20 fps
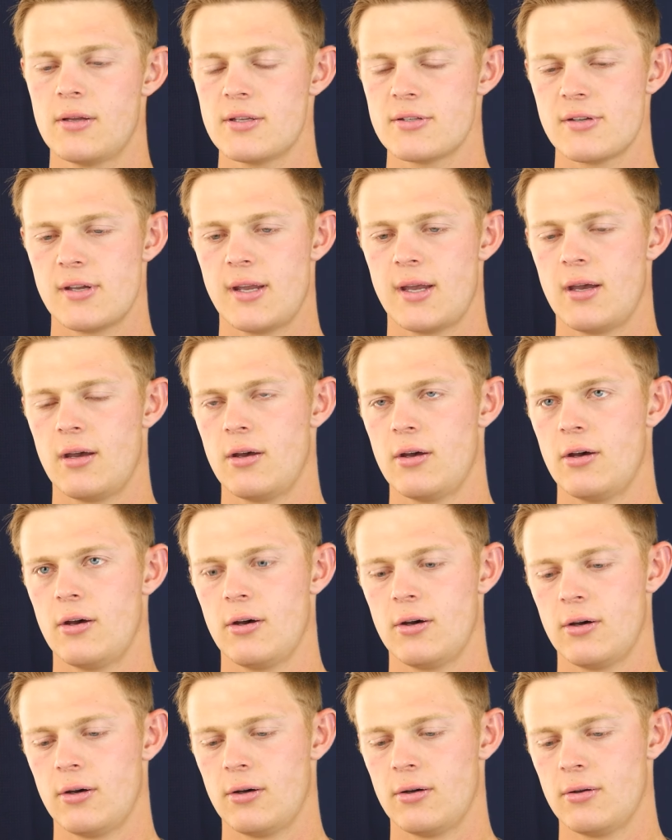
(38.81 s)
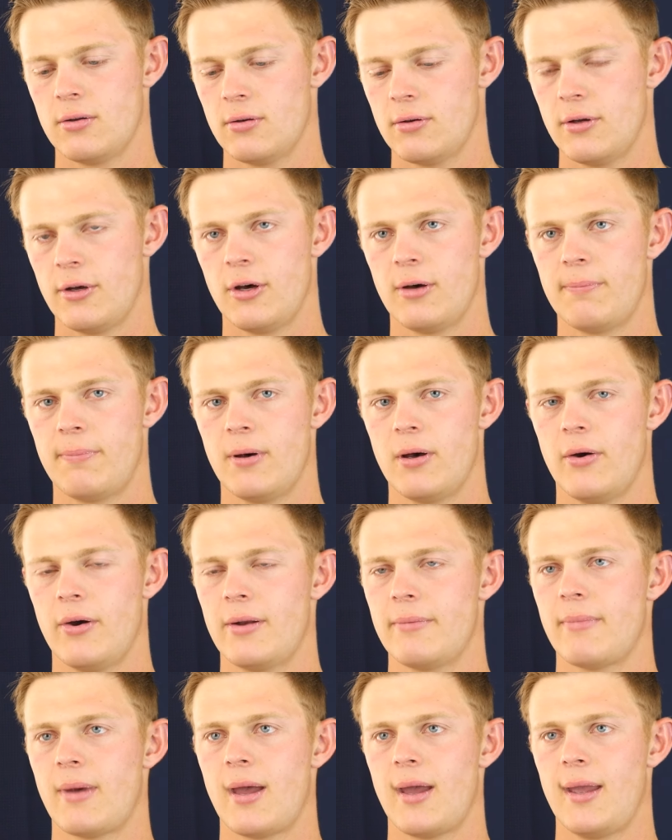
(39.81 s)
So yeah, uh-oh, opo
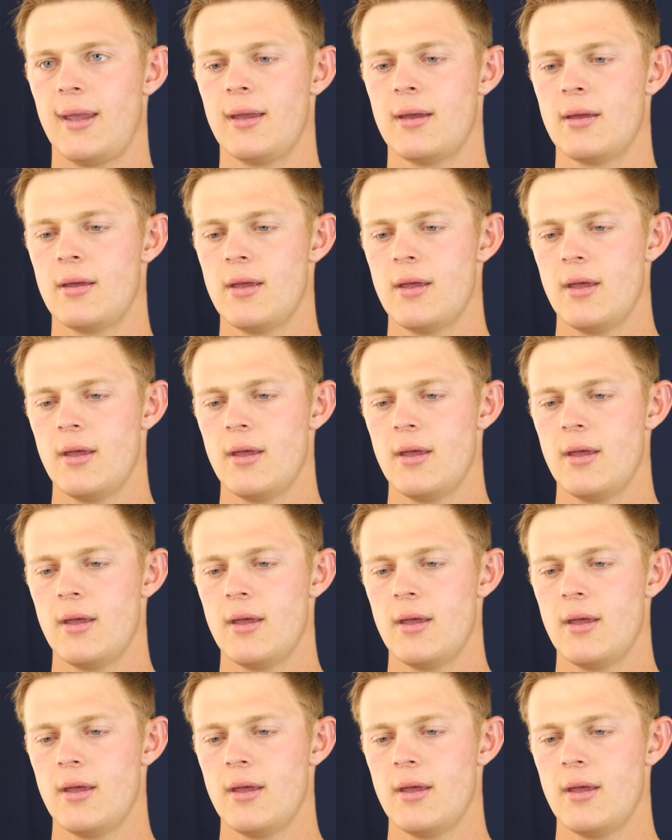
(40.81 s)
in my